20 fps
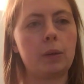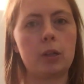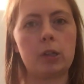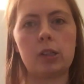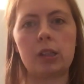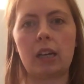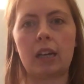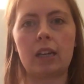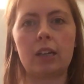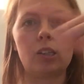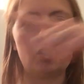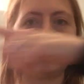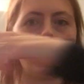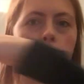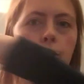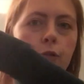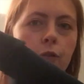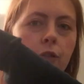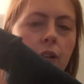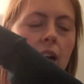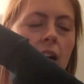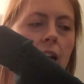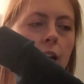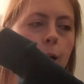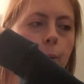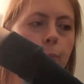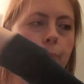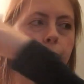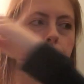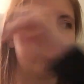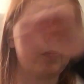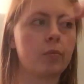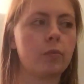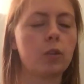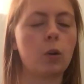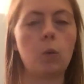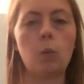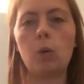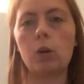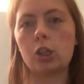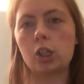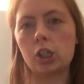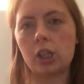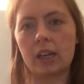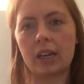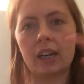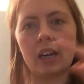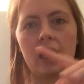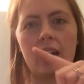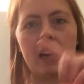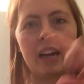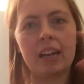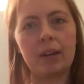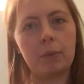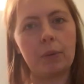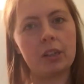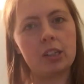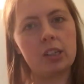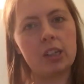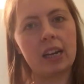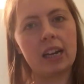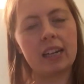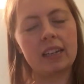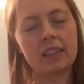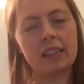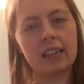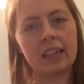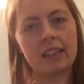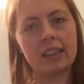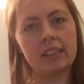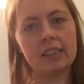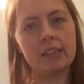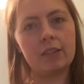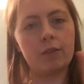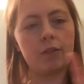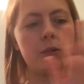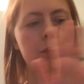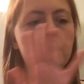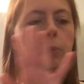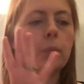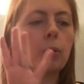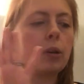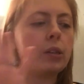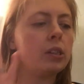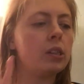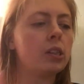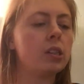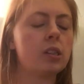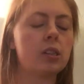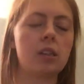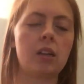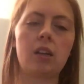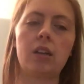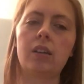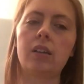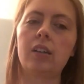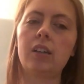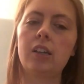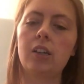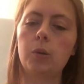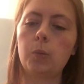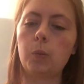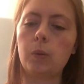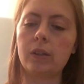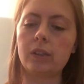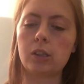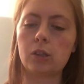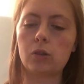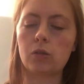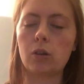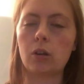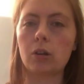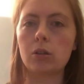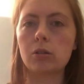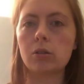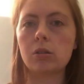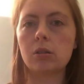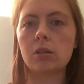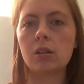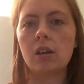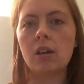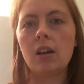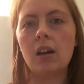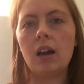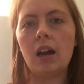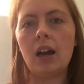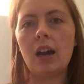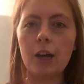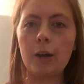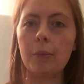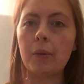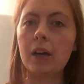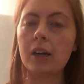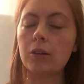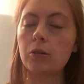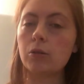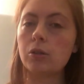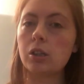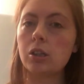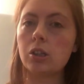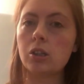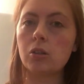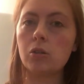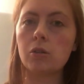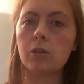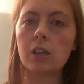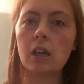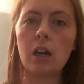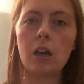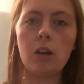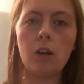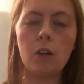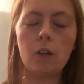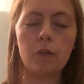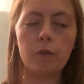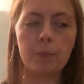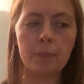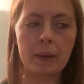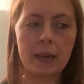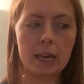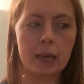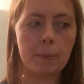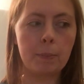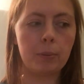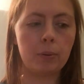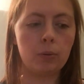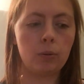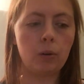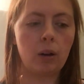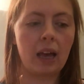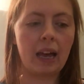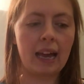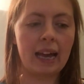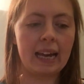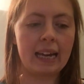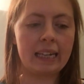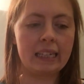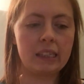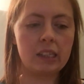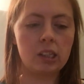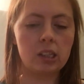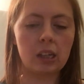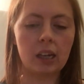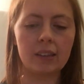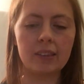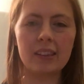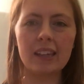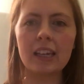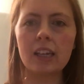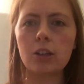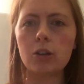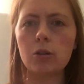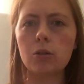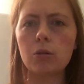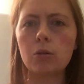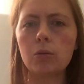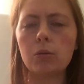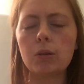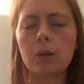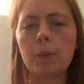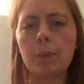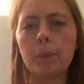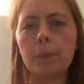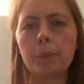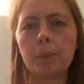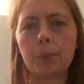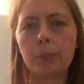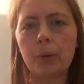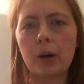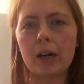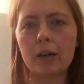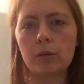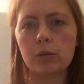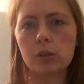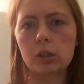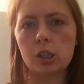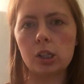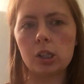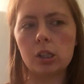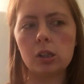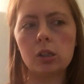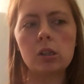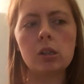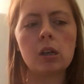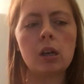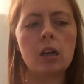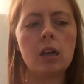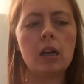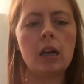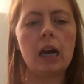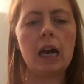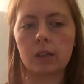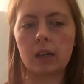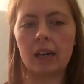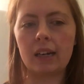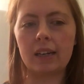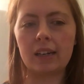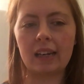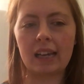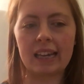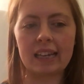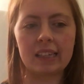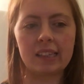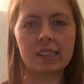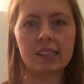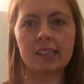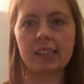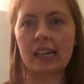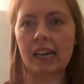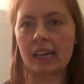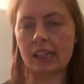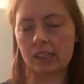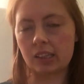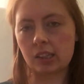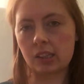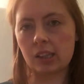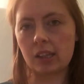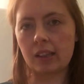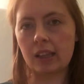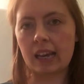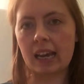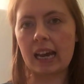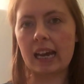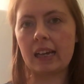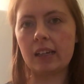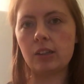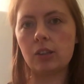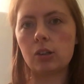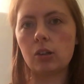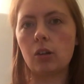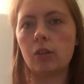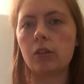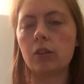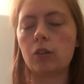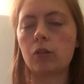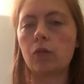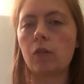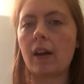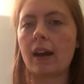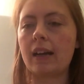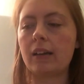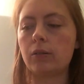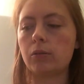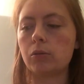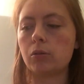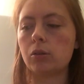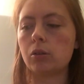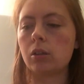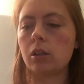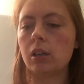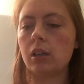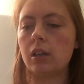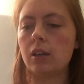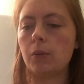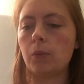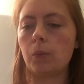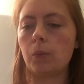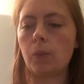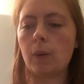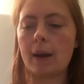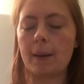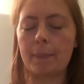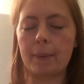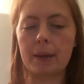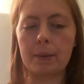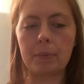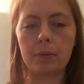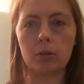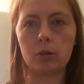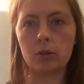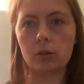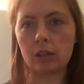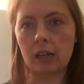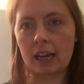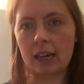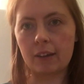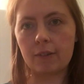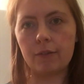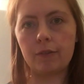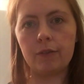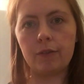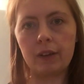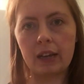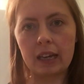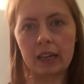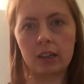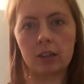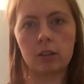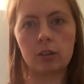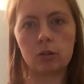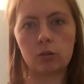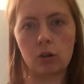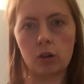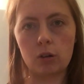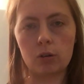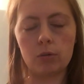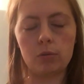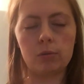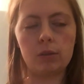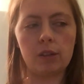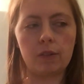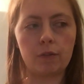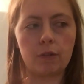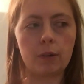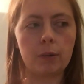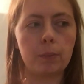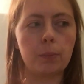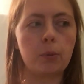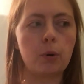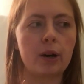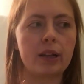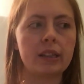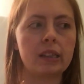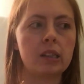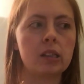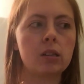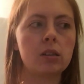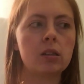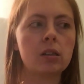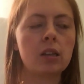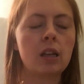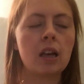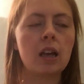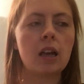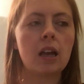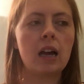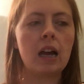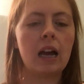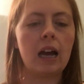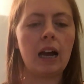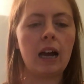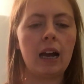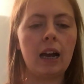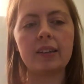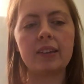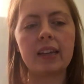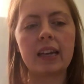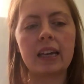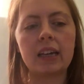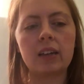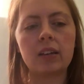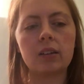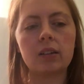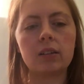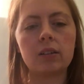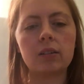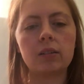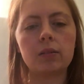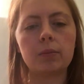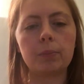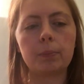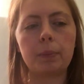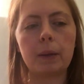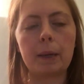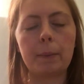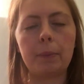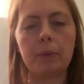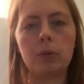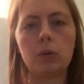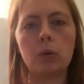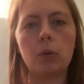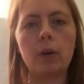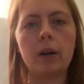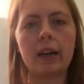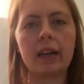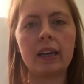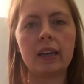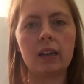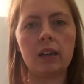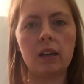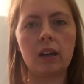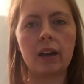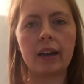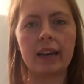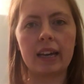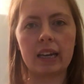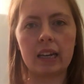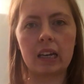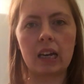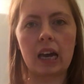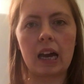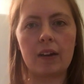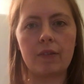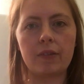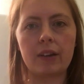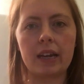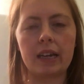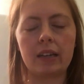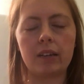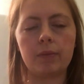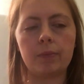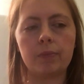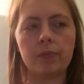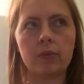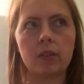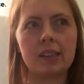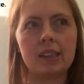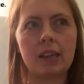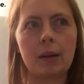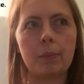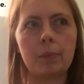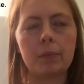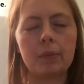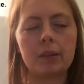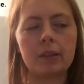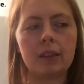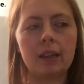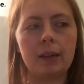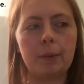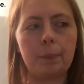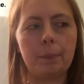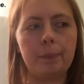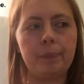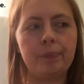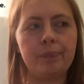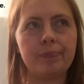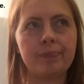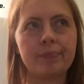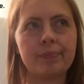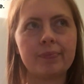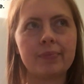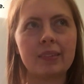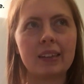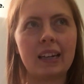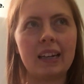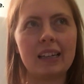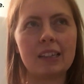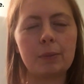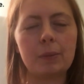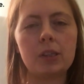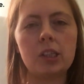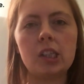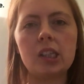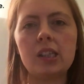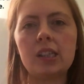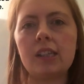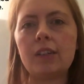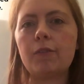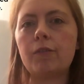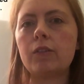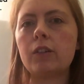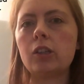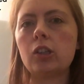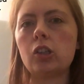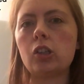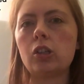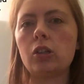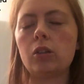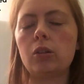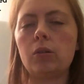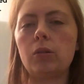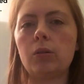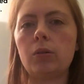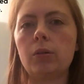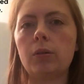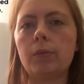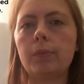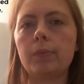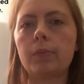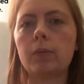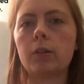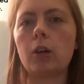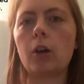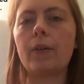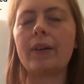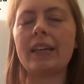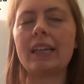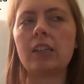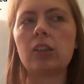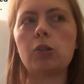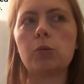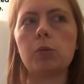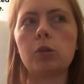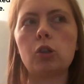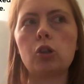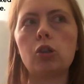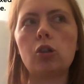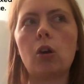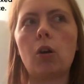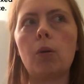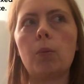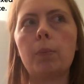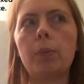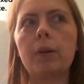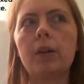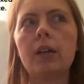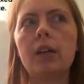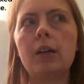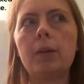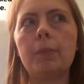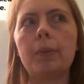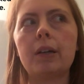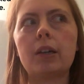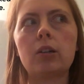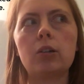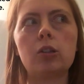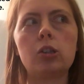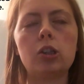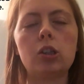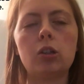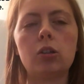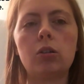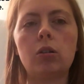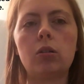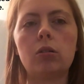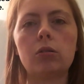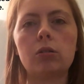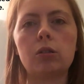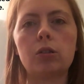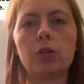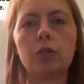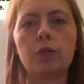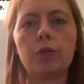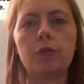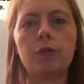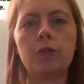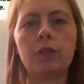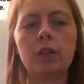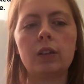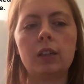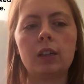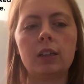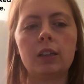almost like a sort of washing line where she had like the different prints that went across. I also saw that a lot of people had, I think you call them browsers, kind of like stands that they had on the ground where people could like flick through different prints. I think people quite like having some, I suppose it's different to going into a shop because you're not sort of